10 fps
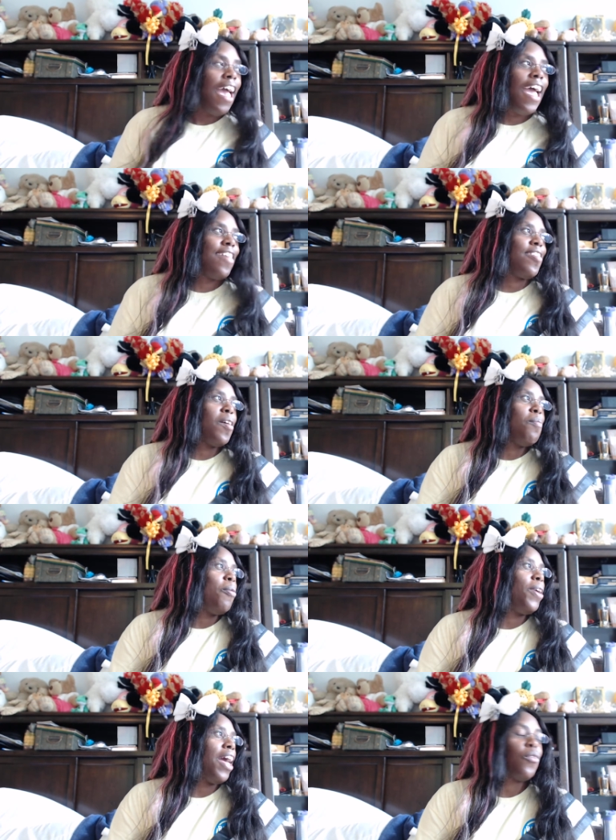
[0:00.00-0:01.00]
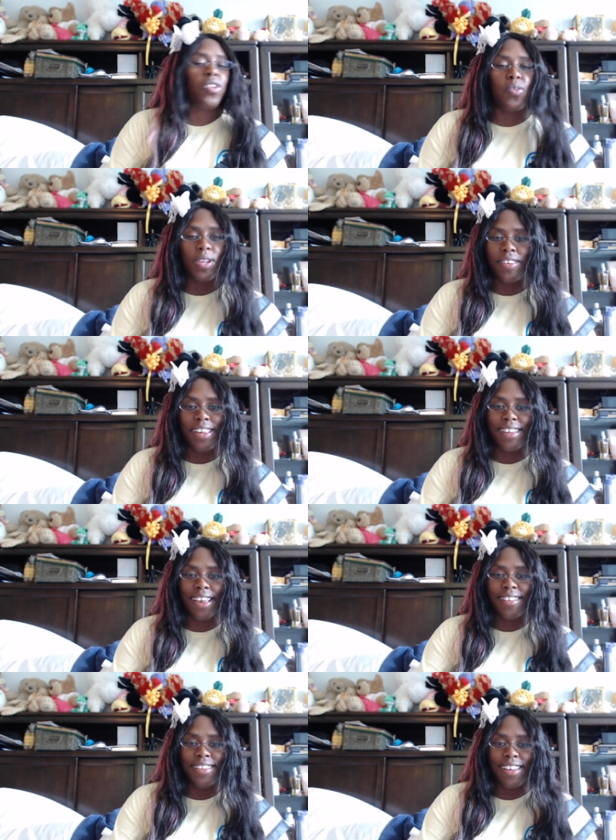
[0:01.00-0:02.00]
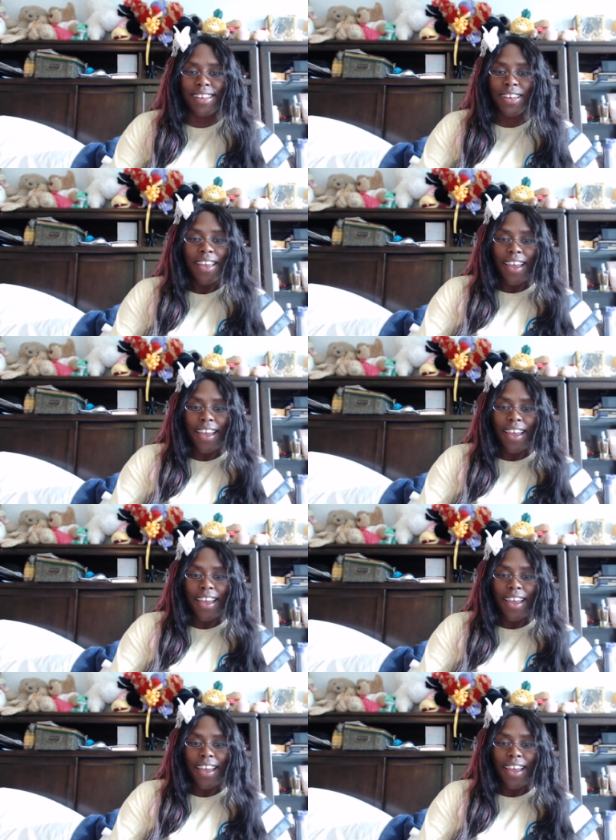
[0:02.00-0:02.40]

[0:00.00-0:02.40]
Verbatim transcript: At some point, I will do a tea tasting